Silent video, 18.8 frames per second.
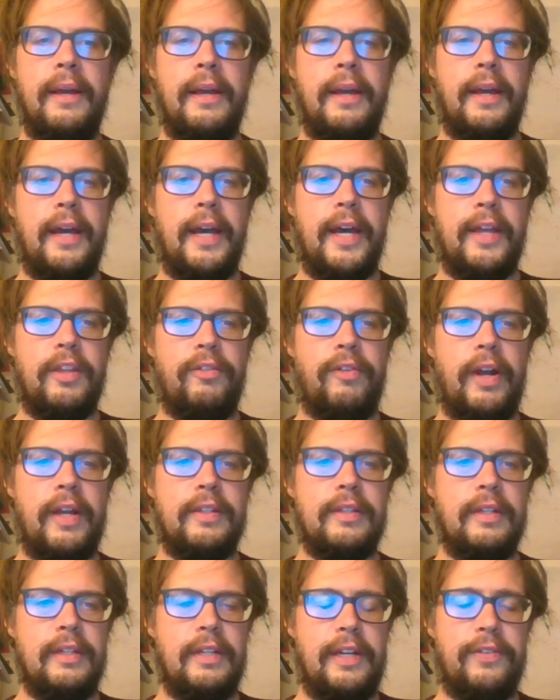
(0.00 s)
and
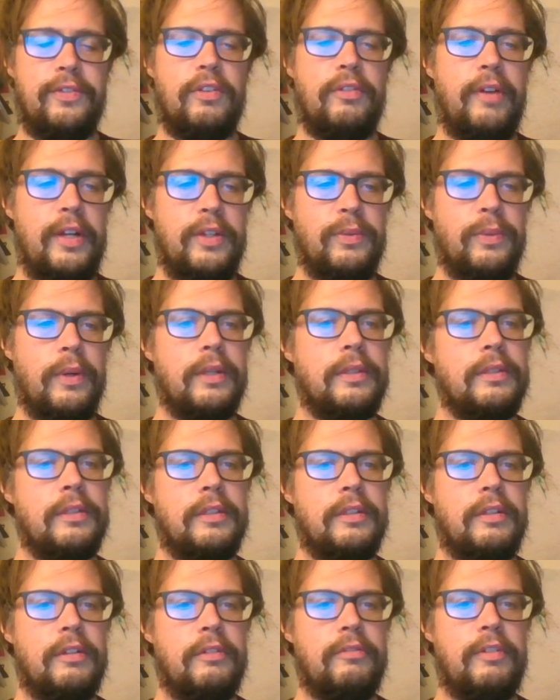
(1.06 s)
the left to right one
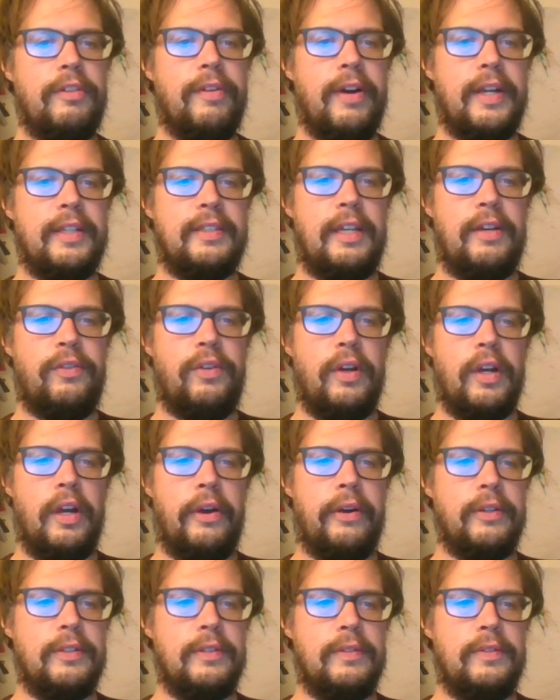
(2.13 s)
rewrites every
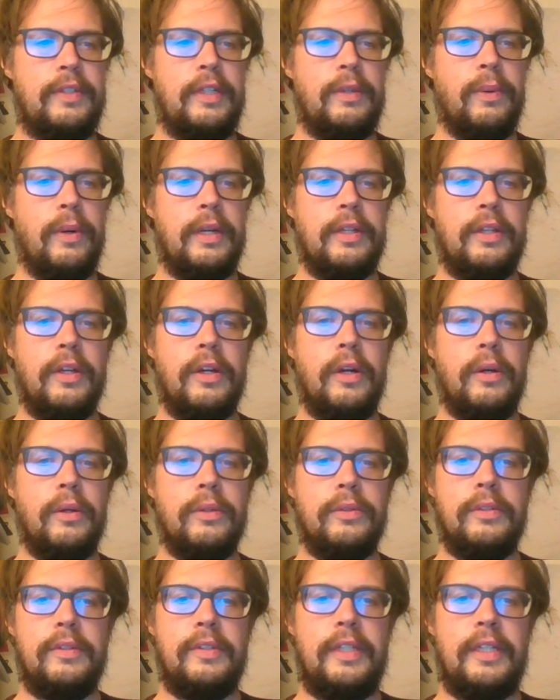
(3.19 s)
occurrence of t1 in the
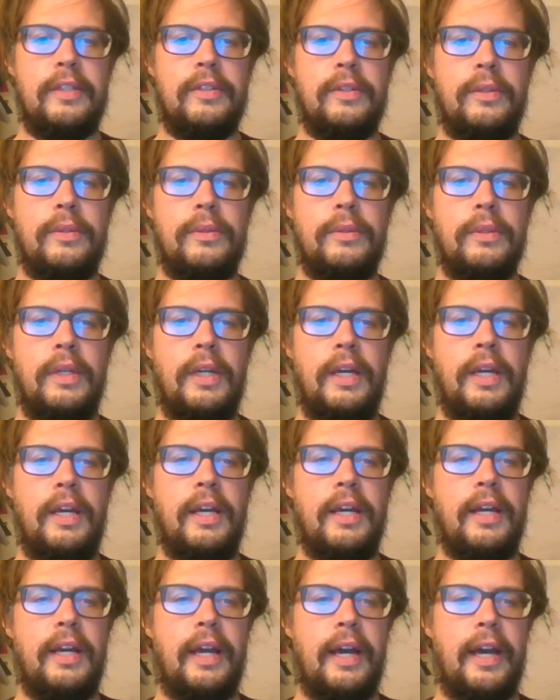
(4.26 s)
goal to t2,
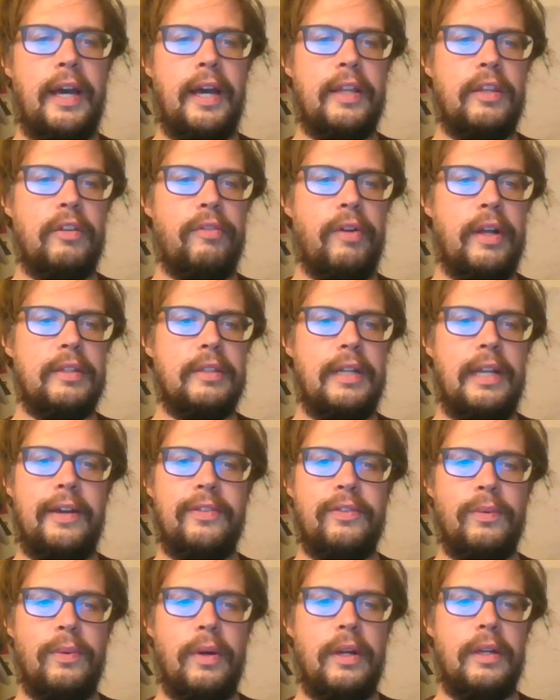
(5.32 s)
and the right to
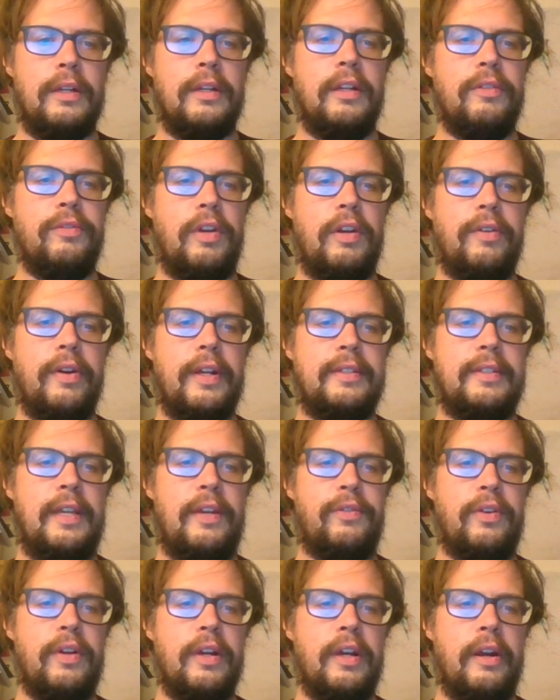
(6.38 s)
left one rewrites
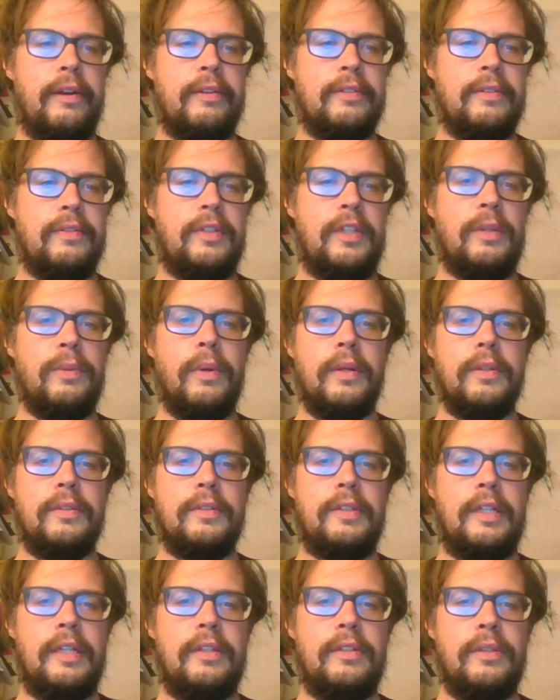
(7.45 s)
every occurrence of t1
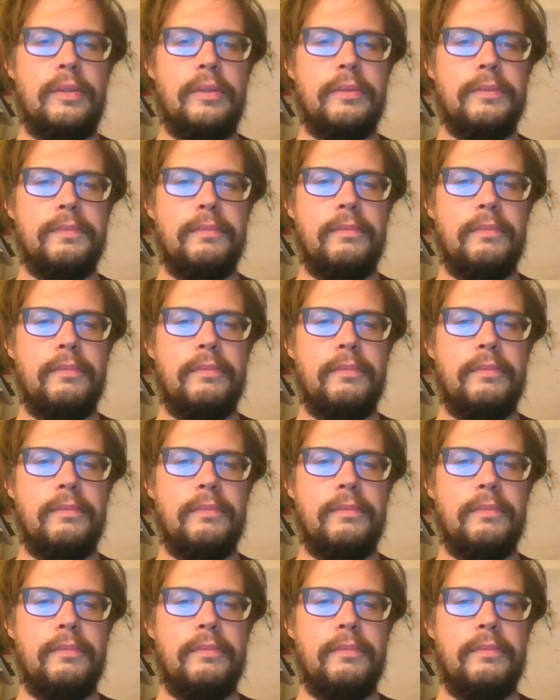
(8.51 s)
to t2.